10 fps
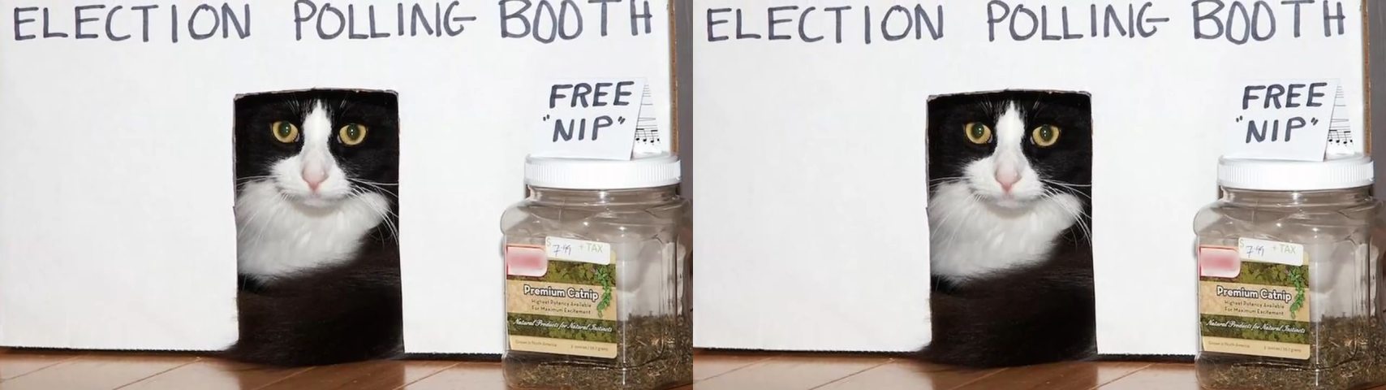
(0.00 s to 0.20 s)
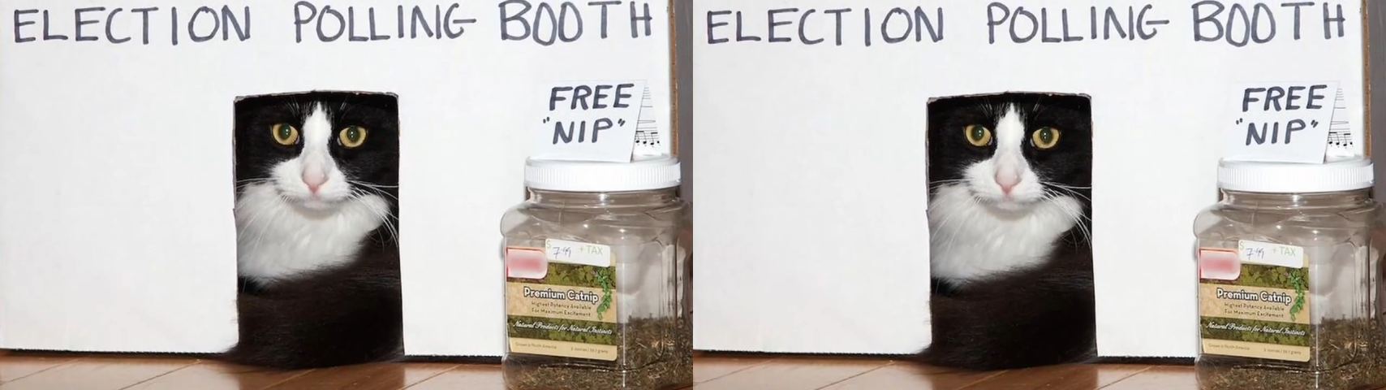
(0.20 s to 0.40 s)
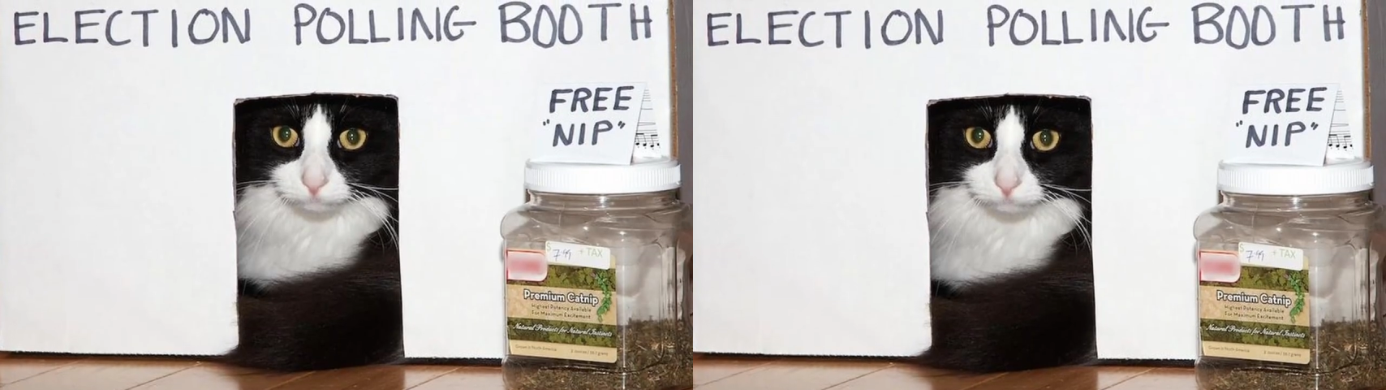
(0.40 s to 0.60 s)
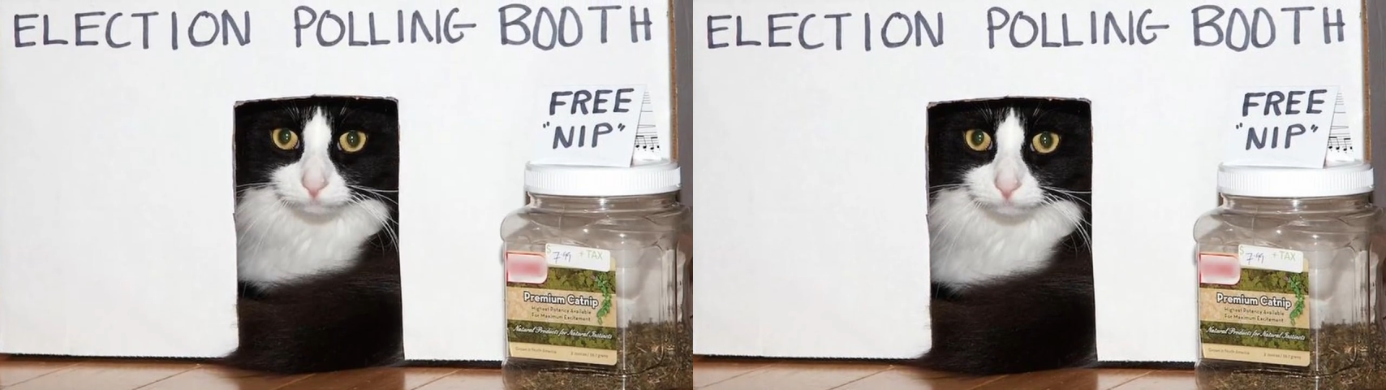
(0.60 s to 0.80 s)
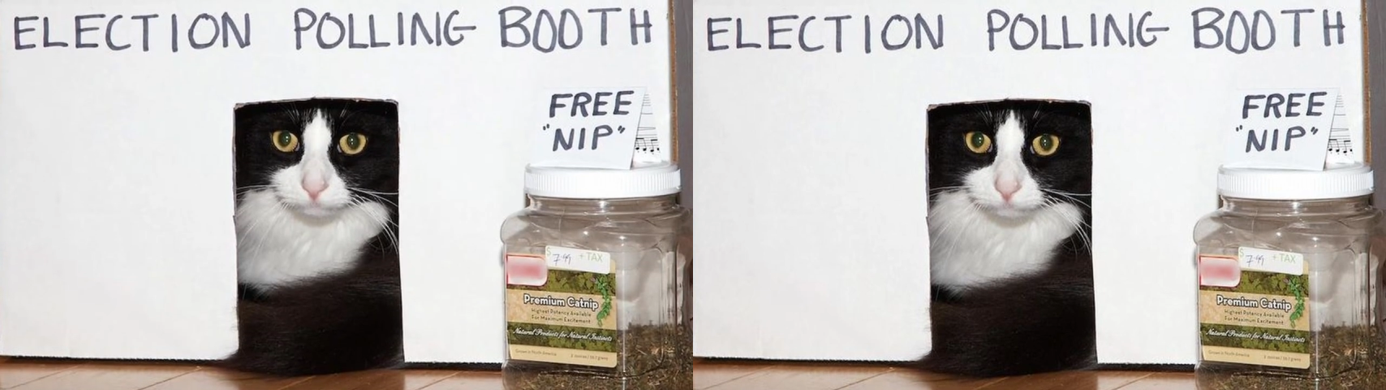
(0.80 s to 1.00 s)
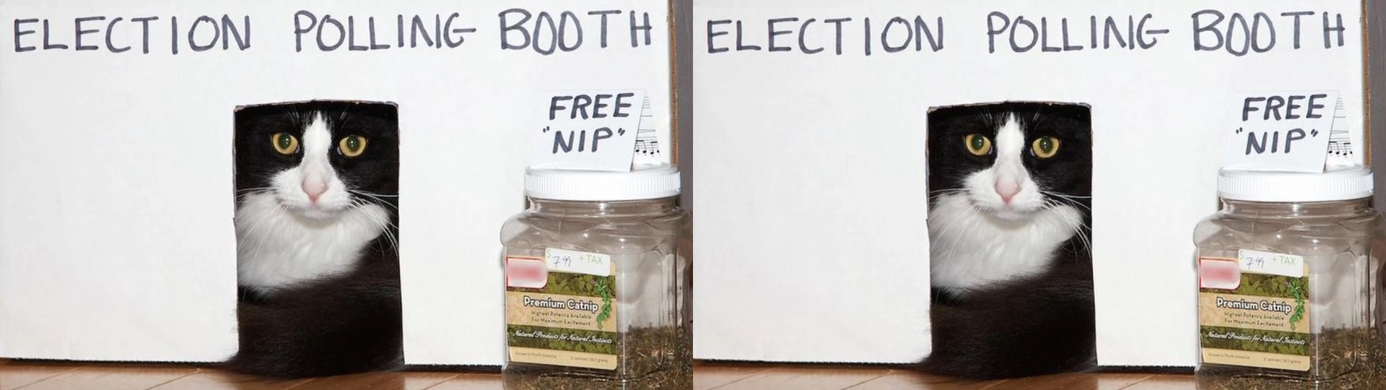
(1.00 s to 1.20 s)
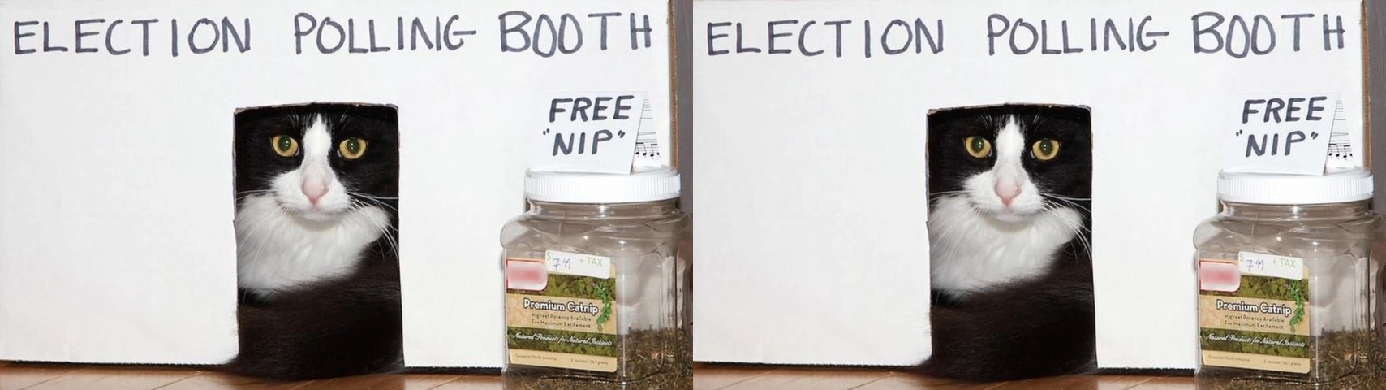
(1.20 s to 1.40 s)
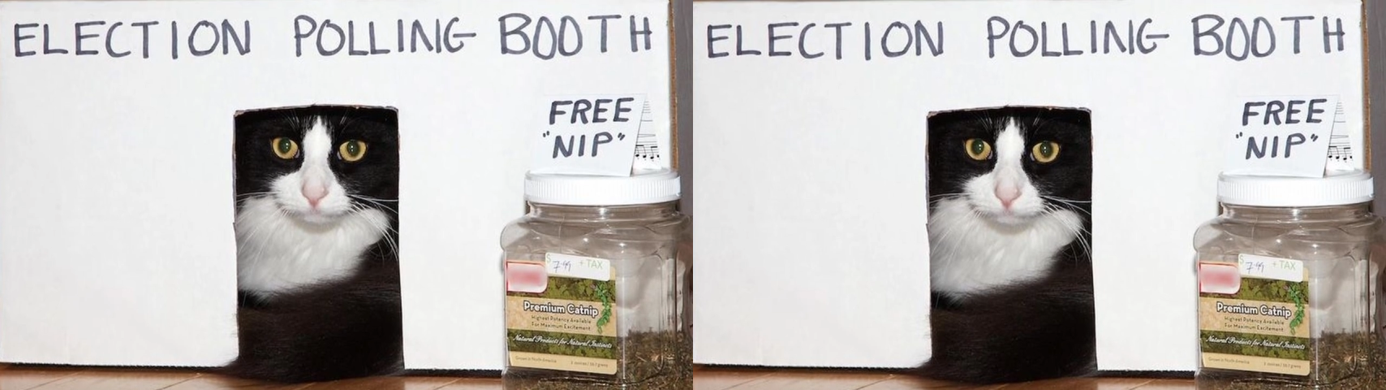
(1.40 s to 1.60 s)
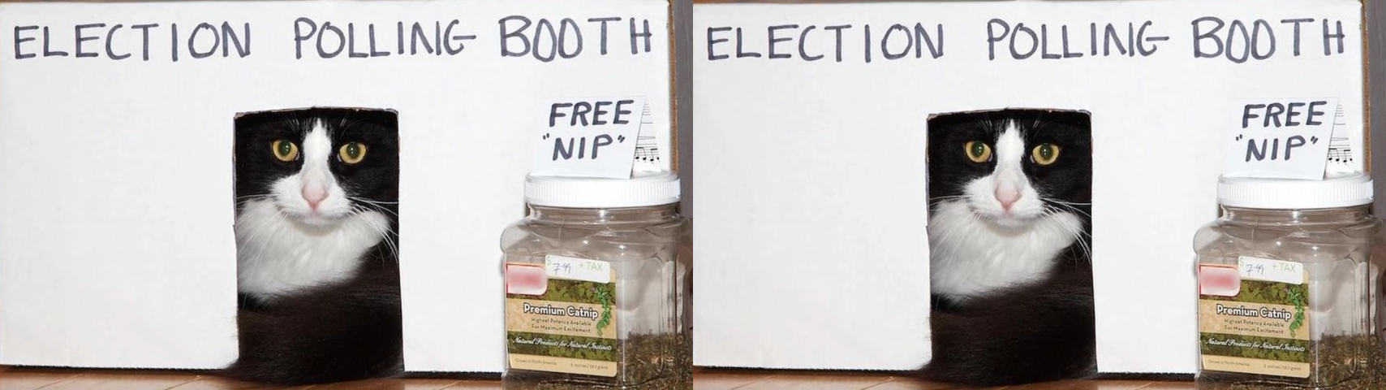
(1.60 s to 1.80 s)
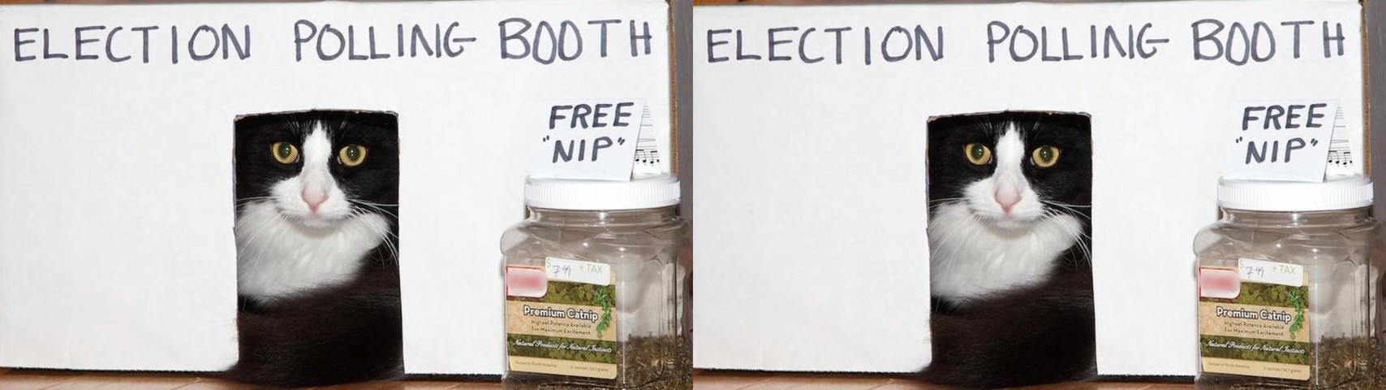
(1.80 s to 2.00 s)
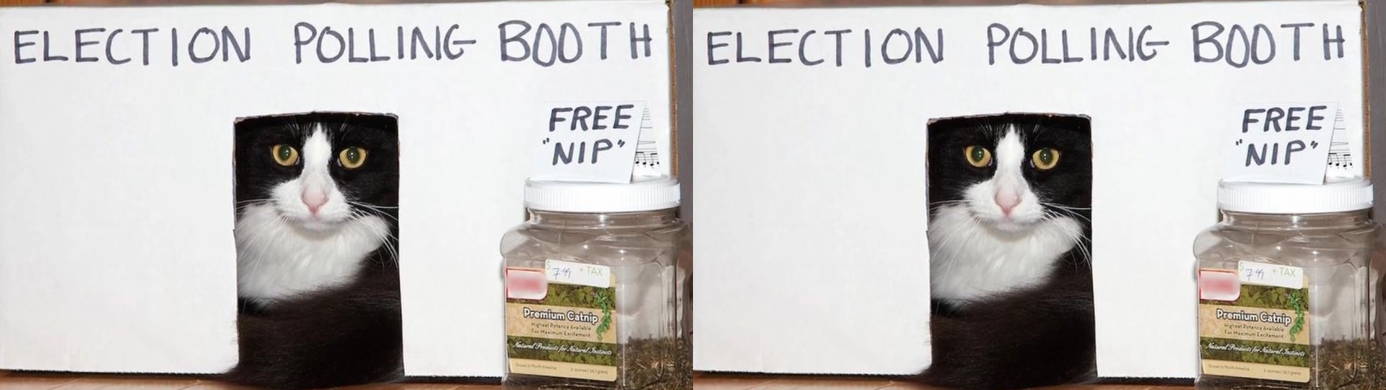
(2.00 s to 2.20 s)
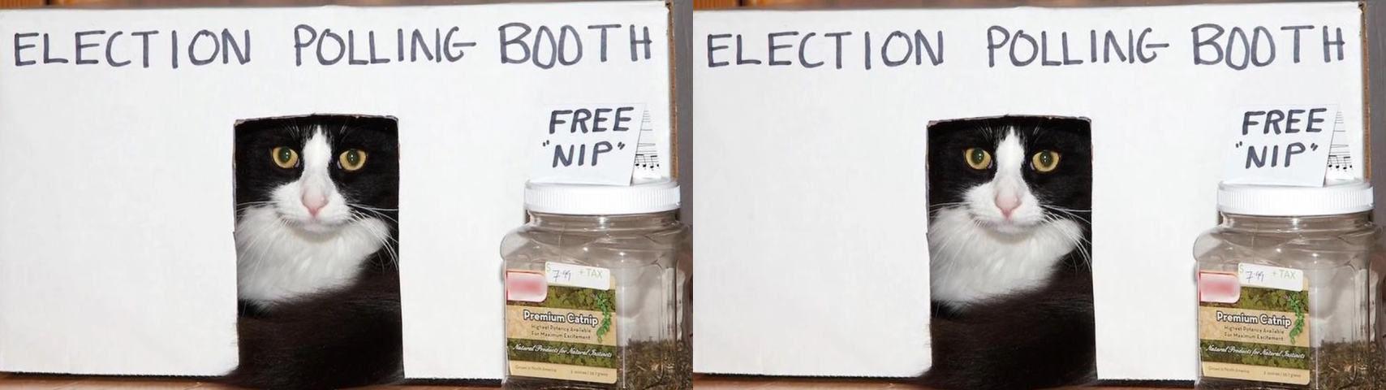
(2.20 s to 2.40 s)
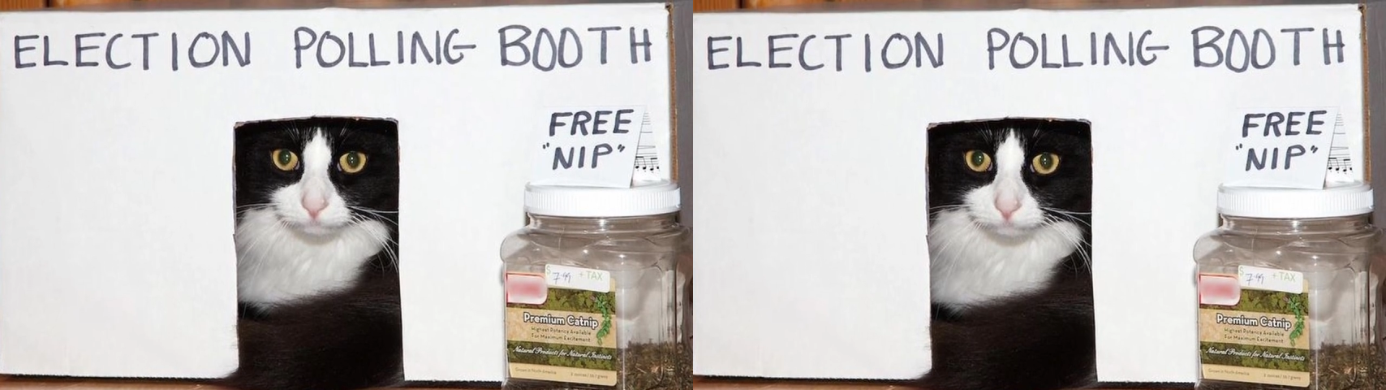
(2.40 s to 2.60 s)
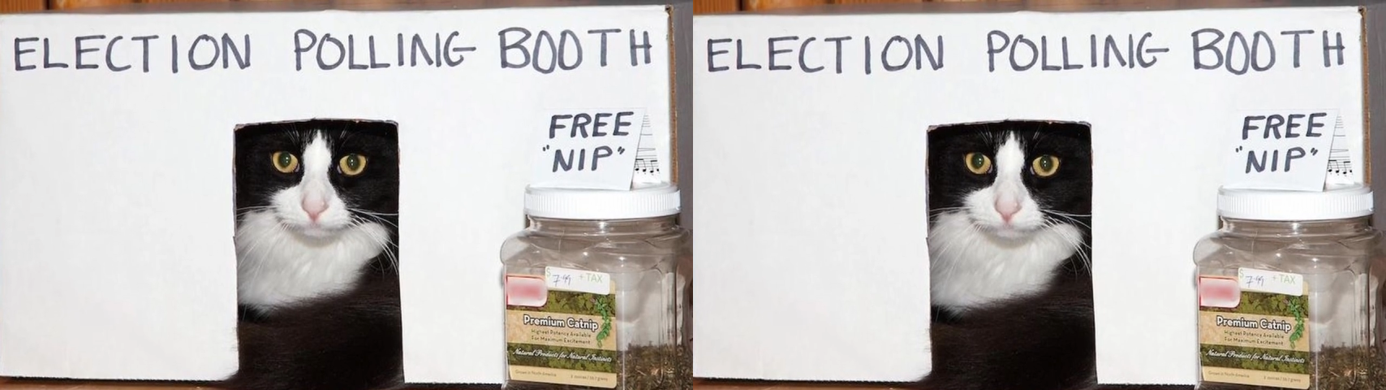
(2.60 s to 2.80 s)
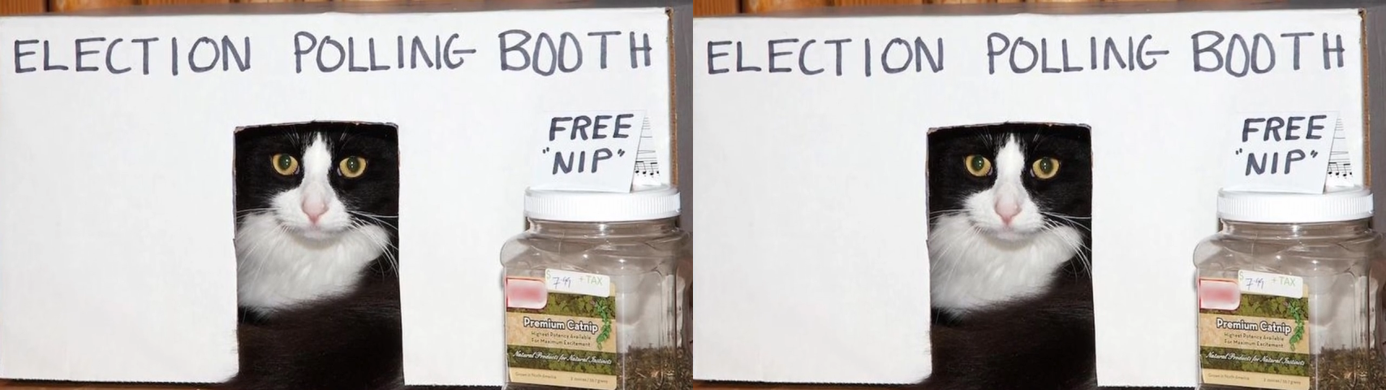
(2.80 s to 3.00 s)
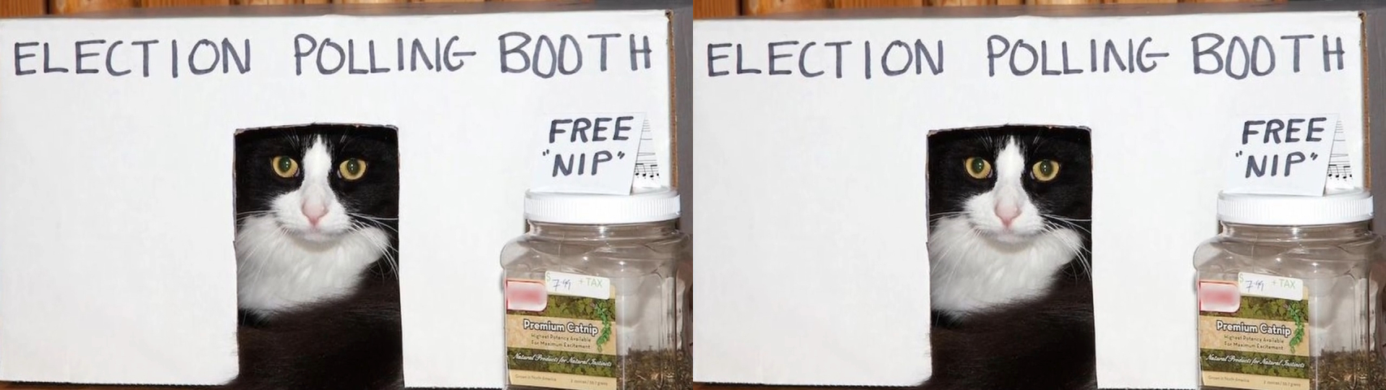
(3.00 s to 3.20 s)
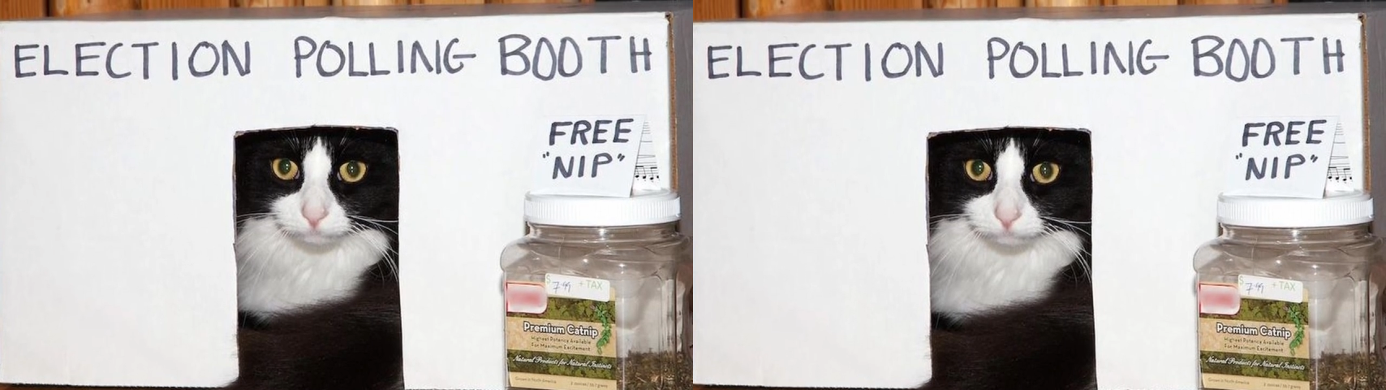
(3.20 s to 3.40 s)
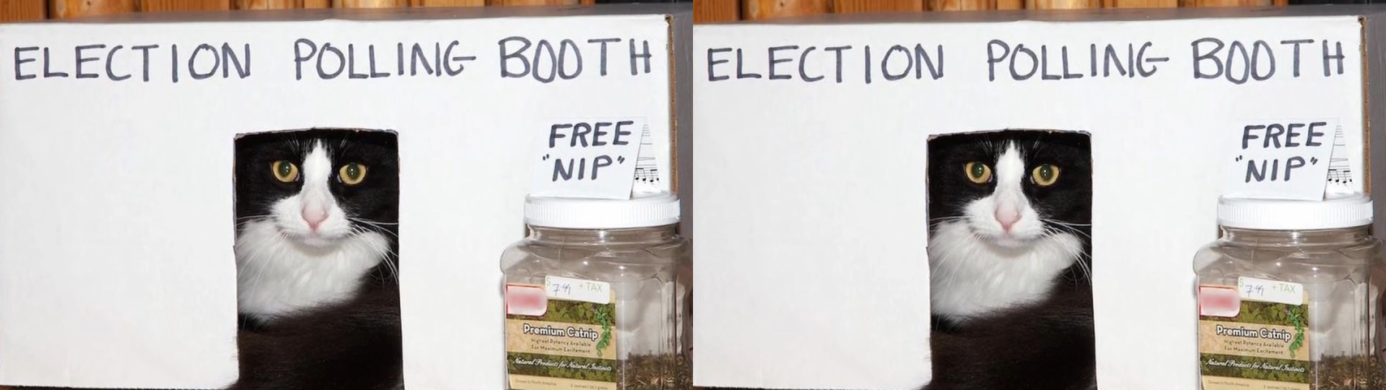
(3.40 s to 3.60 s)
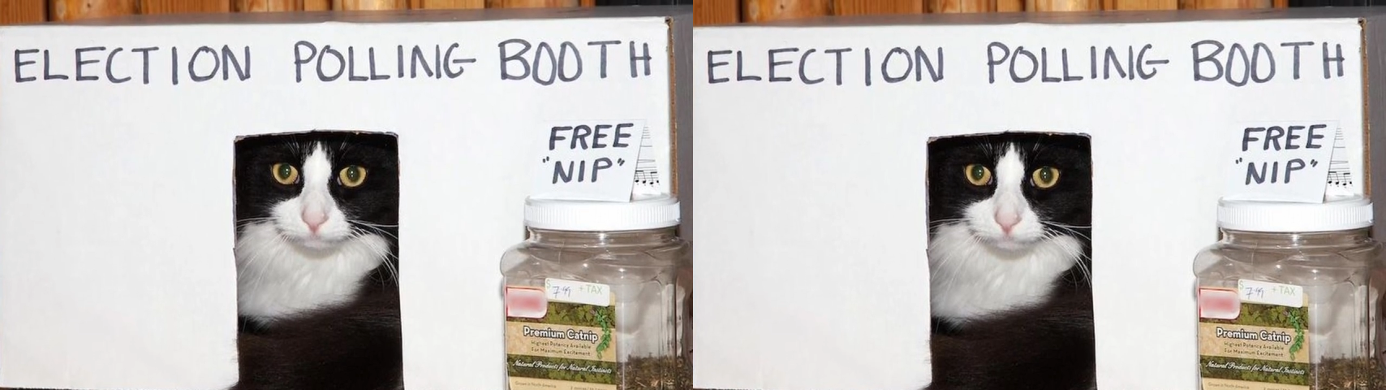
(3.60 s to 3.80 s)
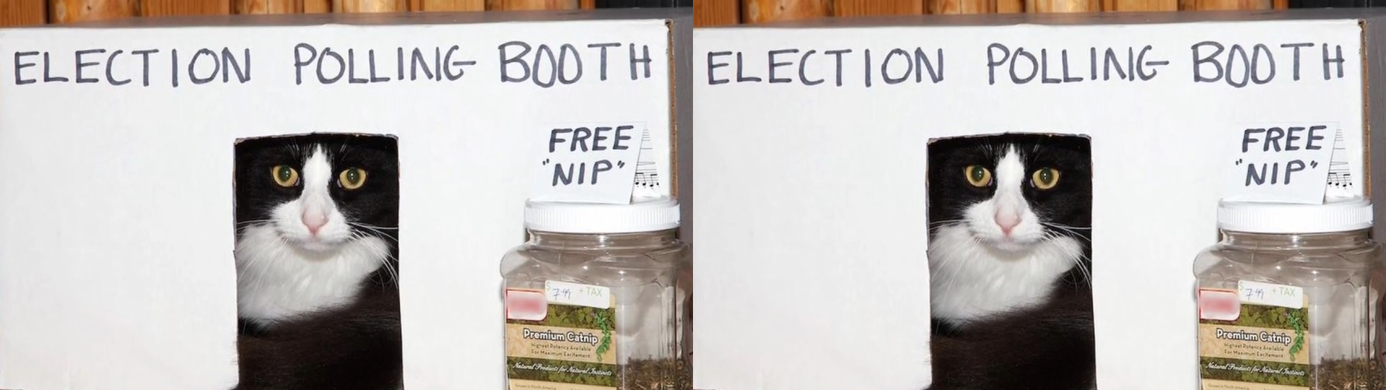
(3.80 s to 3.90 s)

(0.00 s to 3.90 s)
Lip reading: Nobody's mouth can be seen.